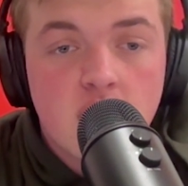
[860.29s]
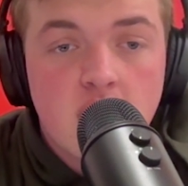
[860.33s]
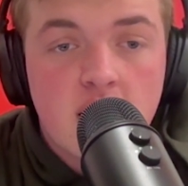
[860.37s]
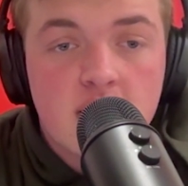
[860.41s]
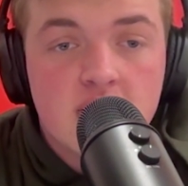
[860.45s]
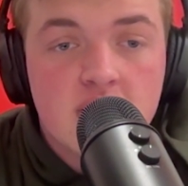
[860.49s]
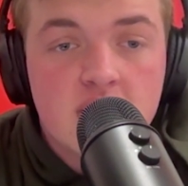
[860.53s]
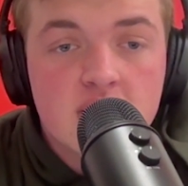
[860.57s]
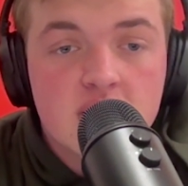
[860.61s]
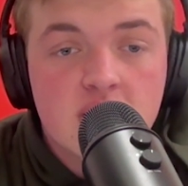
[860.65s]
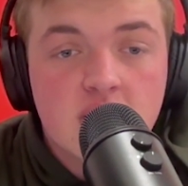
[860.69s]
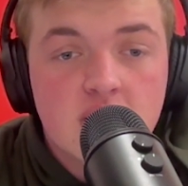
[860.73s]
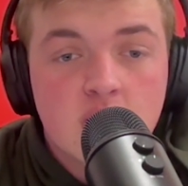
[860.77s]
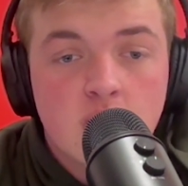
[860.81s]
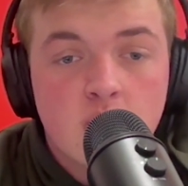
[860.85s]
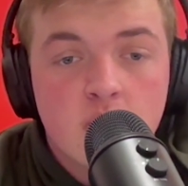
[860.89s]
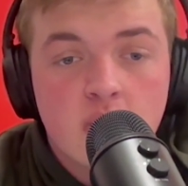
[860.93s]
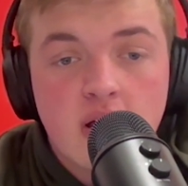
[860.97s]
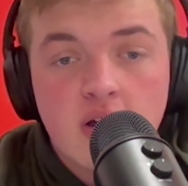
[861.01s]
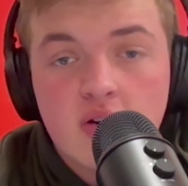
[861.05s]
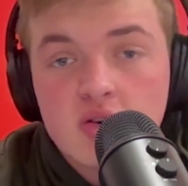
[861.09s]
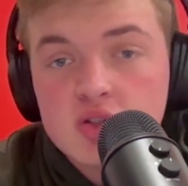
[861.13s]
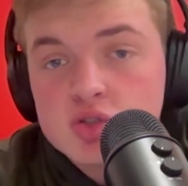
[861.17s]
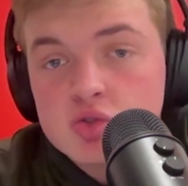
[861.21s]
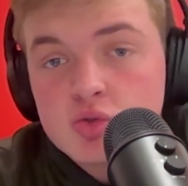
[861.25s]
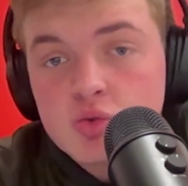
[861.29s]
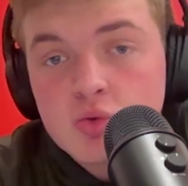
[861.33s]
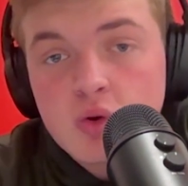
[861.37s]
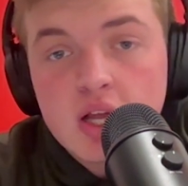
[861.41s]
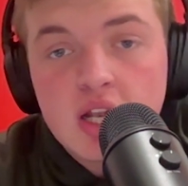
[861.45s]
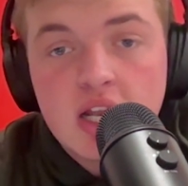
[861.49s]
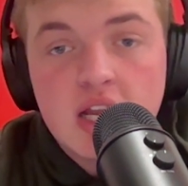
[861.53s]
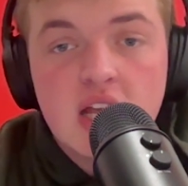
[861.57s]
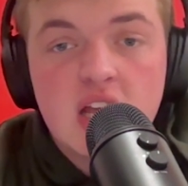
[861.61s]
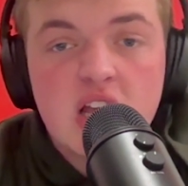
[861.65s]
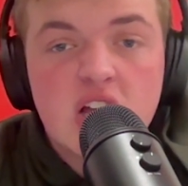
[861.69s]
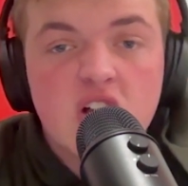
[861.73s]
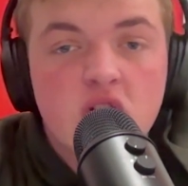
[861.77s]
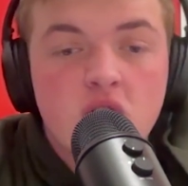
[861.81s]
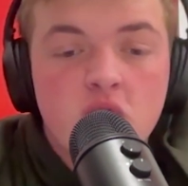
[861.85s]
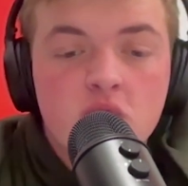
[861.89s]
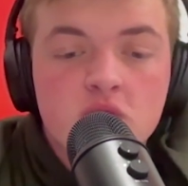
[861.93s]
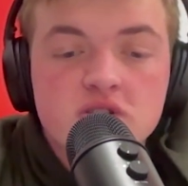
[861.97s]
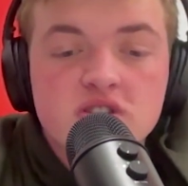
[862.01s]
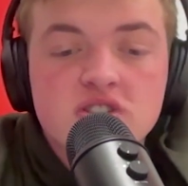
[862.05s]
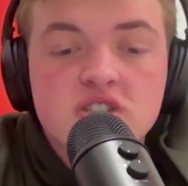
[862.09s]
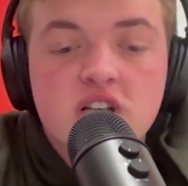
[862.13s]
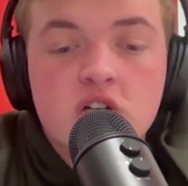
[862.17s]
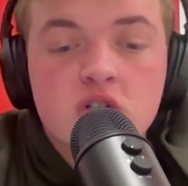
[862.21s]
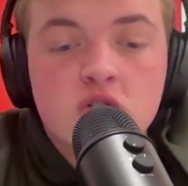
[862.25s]
I think that Cornell is gritty, a
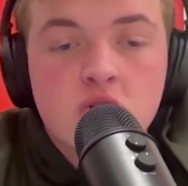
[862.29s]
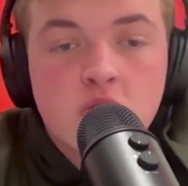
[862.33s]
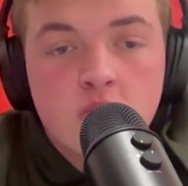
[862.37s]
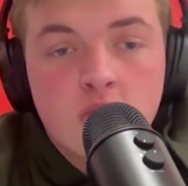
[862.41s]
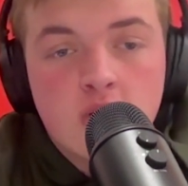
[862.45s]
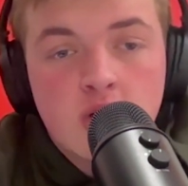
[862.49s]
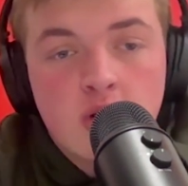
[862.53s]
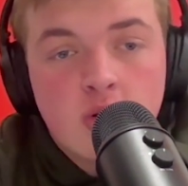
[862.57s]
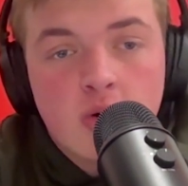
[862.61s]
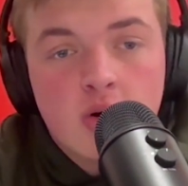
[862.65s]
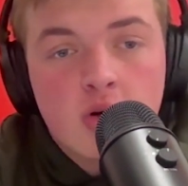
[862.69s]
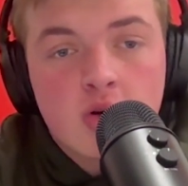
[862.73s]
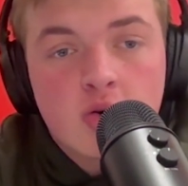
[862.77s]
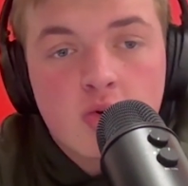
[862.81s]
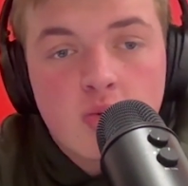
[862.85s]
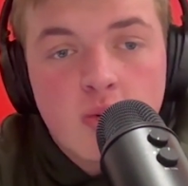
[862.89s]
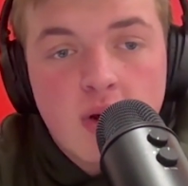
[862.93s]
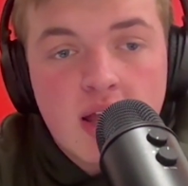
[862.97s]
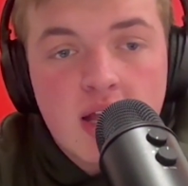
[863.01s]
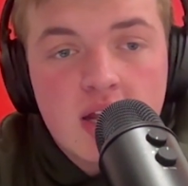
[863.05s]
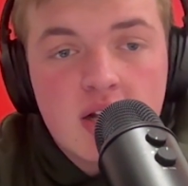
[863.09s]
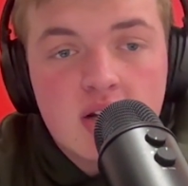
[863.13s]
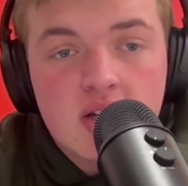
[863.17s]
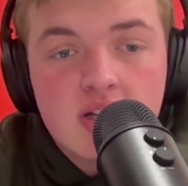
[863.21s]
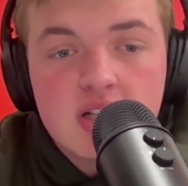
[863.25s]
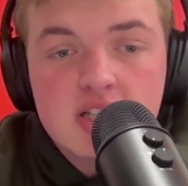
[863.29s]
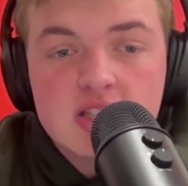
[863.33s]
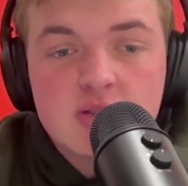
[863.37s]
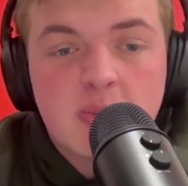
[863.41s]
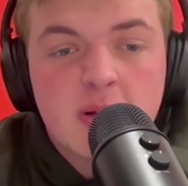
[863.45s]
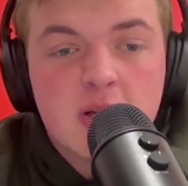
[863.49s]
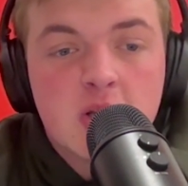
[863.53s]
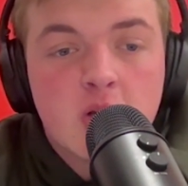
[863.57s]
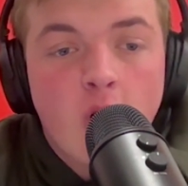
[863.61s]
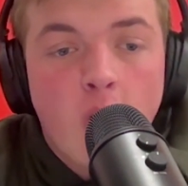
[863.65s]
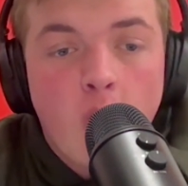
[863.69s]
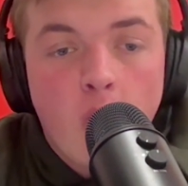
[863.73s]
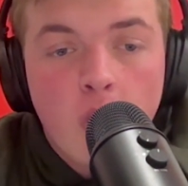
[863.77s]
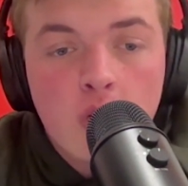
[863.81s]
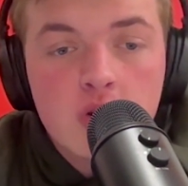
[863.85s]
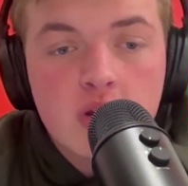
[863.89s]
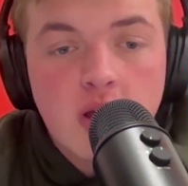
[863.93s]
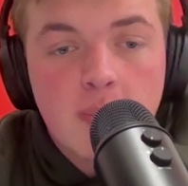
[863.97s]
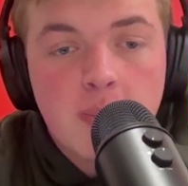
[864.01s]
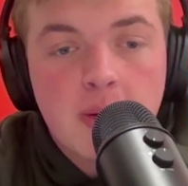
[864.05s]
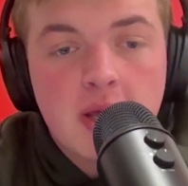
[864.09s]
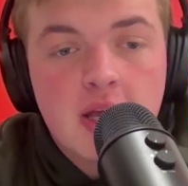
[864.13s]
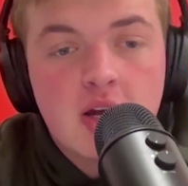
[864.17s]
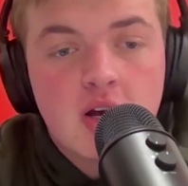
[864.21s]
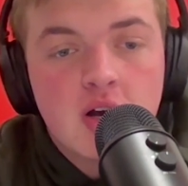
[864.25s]
little central New York grit. It's been cold
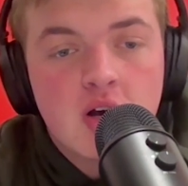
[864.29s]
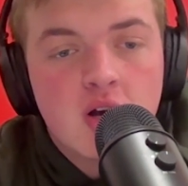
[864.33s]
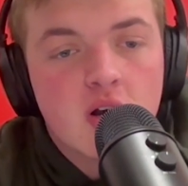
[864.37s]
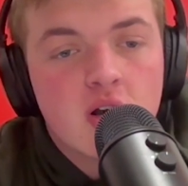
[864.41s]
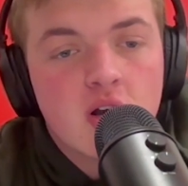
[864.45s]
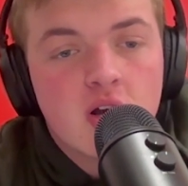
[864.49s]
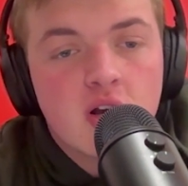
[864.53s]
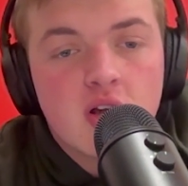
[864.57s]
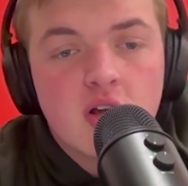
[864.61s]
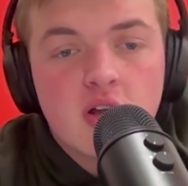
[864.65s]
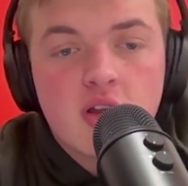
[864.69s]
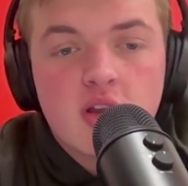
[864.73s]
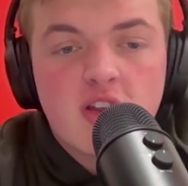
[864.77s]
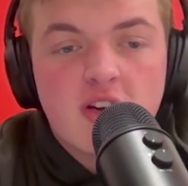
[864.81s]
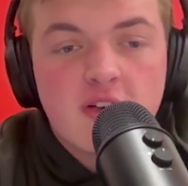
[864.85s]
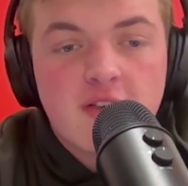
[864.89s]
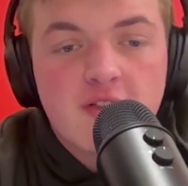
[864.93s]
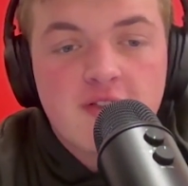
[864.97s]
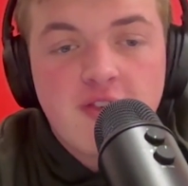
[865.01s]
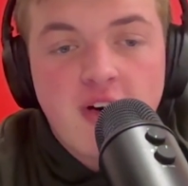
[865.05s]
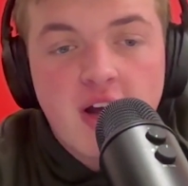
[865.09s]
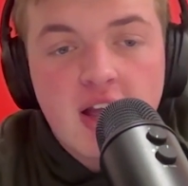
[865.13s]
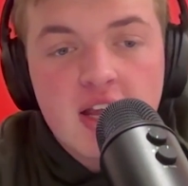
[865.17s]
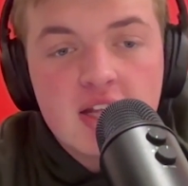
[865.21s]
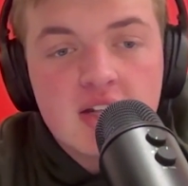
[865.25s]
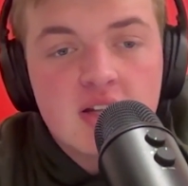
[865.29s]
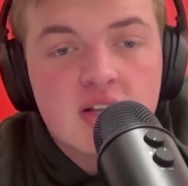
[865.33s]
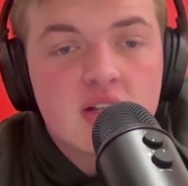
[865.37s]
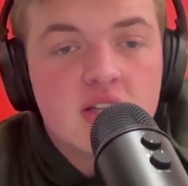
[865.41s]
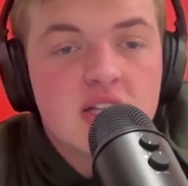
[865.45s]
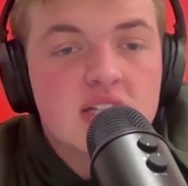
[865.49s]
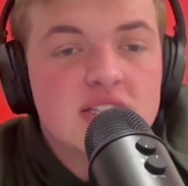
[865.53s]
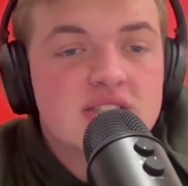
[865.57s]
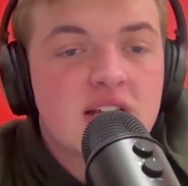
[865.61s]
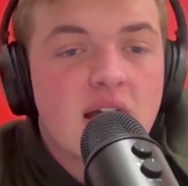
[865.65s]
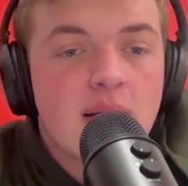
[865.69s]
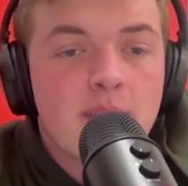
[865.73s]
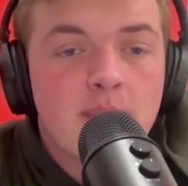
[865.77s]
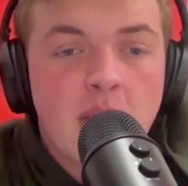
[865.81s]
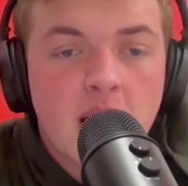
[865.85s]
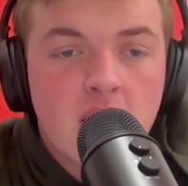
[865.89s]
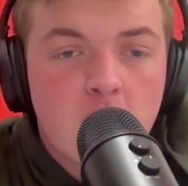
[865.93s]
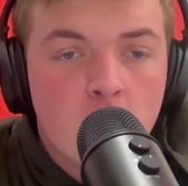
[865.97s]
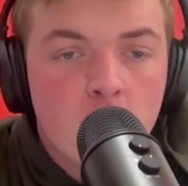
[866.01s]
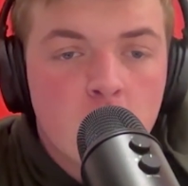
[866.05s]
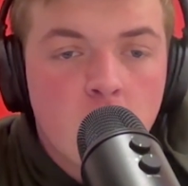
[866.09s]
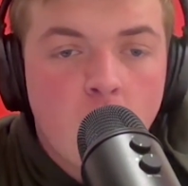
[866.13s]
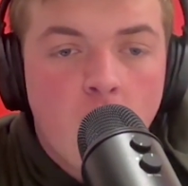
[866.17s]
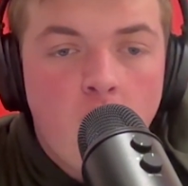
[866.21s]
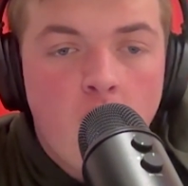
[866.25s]
up here. They're fighting. He's got
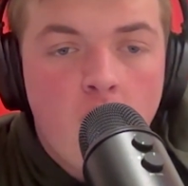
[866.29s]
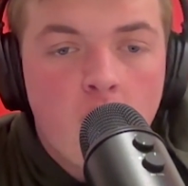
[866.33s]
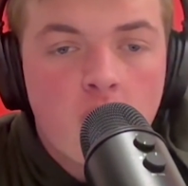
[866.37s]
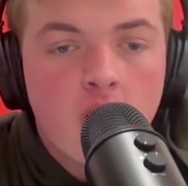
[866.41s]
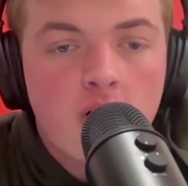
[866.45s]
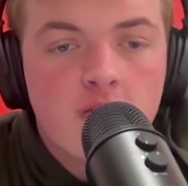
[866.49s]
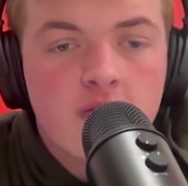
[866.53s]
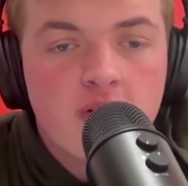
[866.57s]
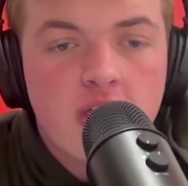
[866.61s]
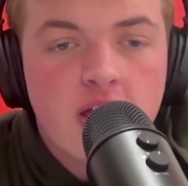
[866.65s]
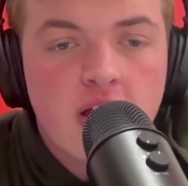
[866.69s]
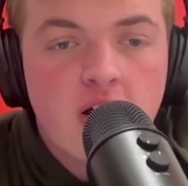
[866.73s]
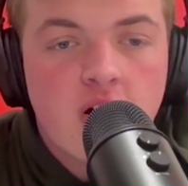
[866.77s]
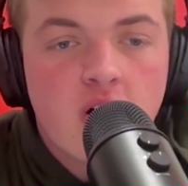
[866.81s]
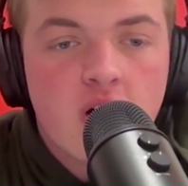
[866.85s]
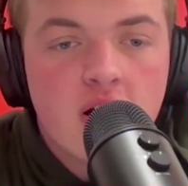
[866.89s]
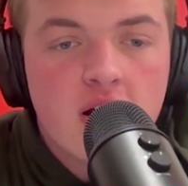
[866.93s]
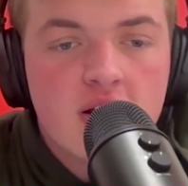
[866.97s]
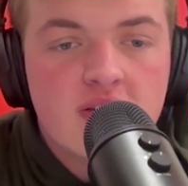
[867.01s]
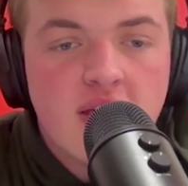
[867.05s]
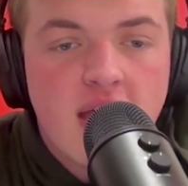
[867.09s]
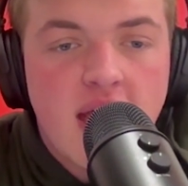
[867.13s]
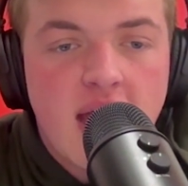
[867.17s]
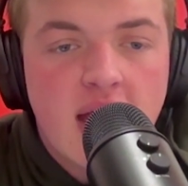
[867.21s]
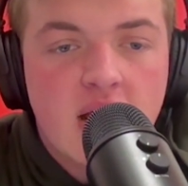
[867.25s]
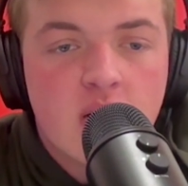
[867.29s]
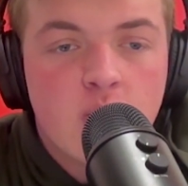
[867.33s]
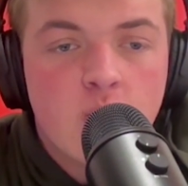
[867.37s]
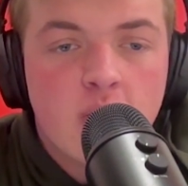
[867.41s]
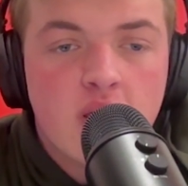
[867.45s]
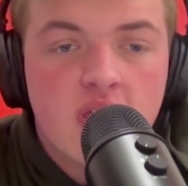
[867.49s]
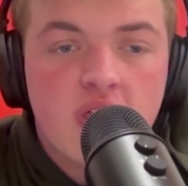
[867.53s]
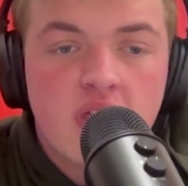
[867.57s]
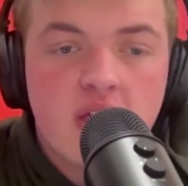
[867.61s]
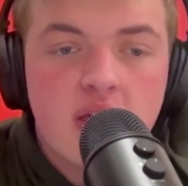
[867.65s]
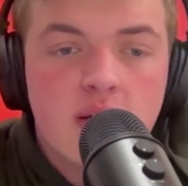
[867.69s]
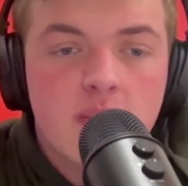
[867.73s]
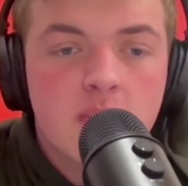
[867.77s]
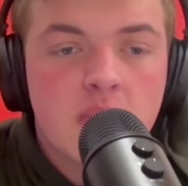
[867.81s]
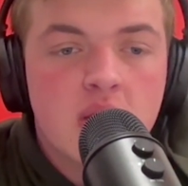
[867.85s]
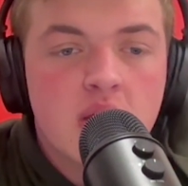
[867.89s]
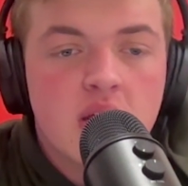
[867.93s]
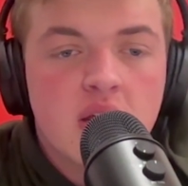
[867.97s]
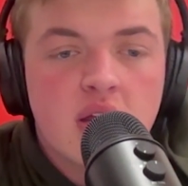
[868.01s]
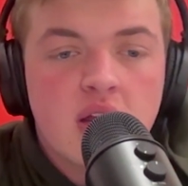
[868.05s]
Michael Long over there on attack with him.